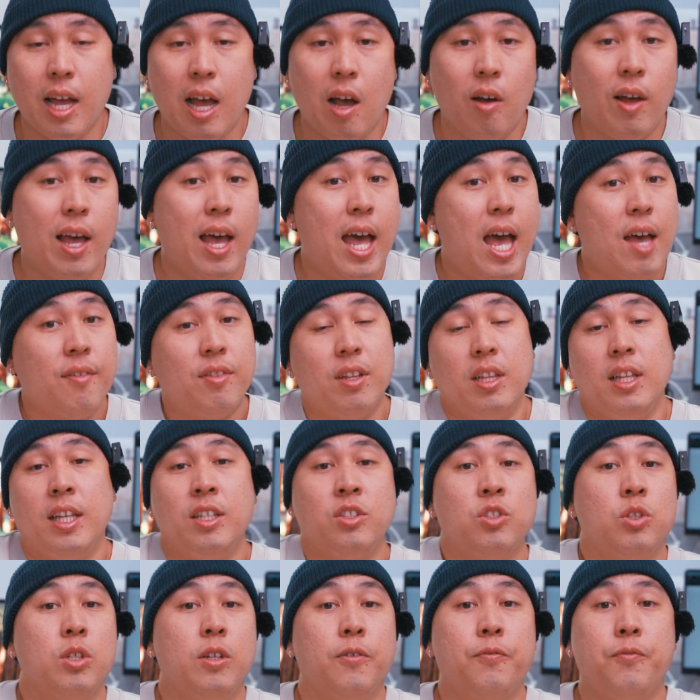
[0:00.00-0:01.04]
I'll have the link
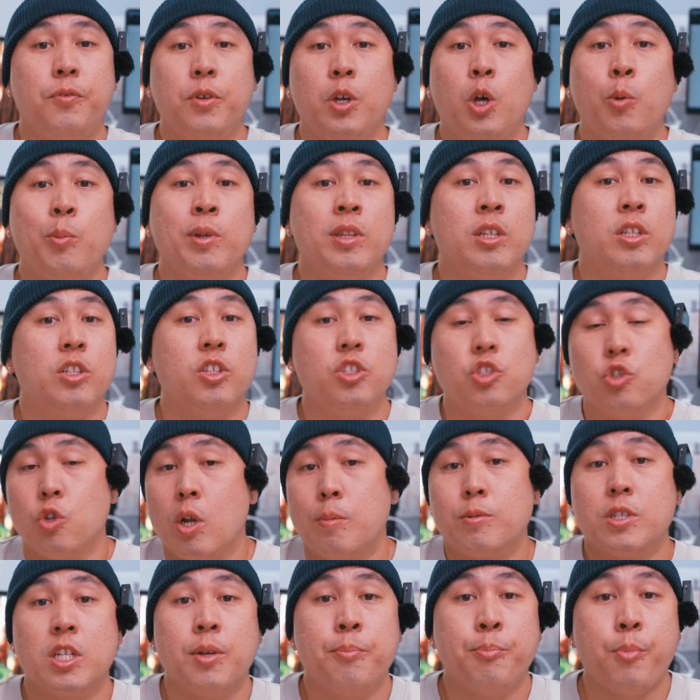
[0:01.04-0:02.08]
to the film in the
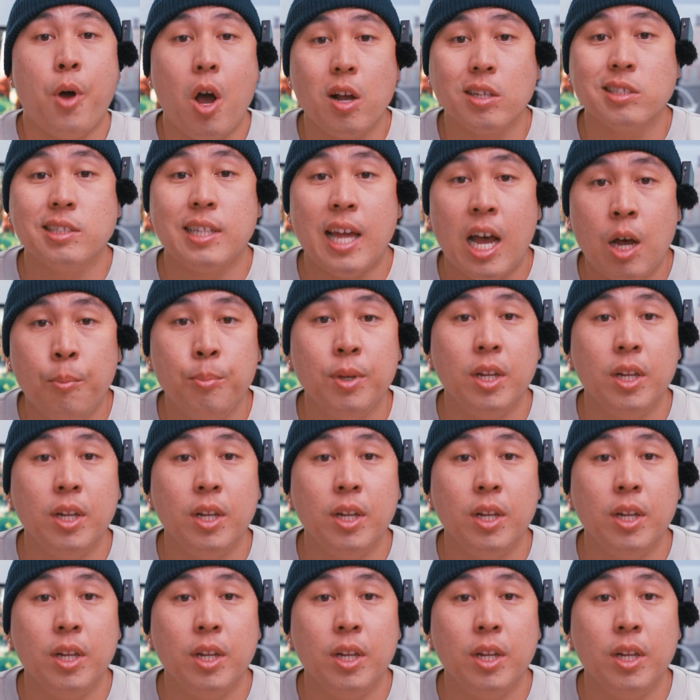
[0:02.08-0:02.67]
description box down